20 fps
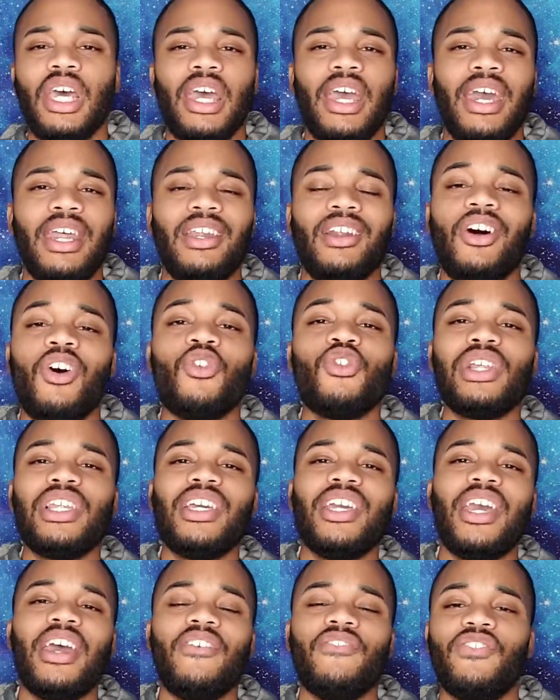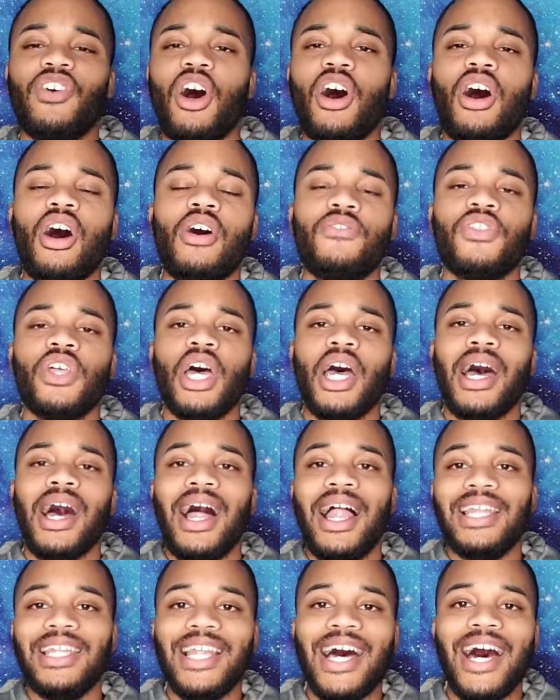and they don't really involve a
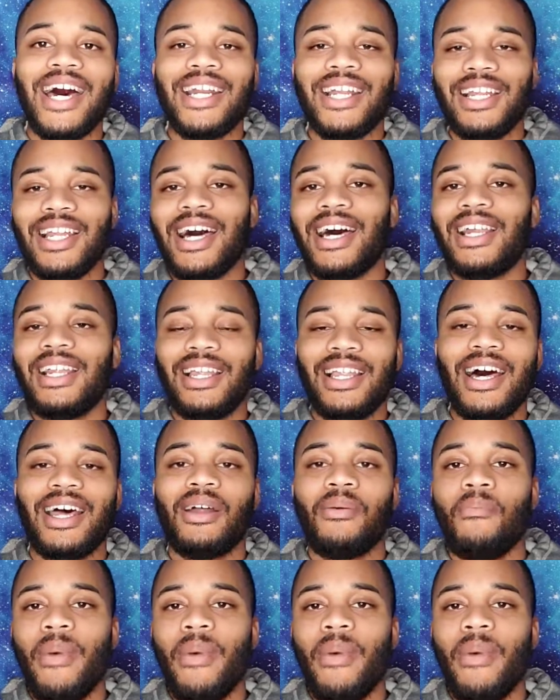lot of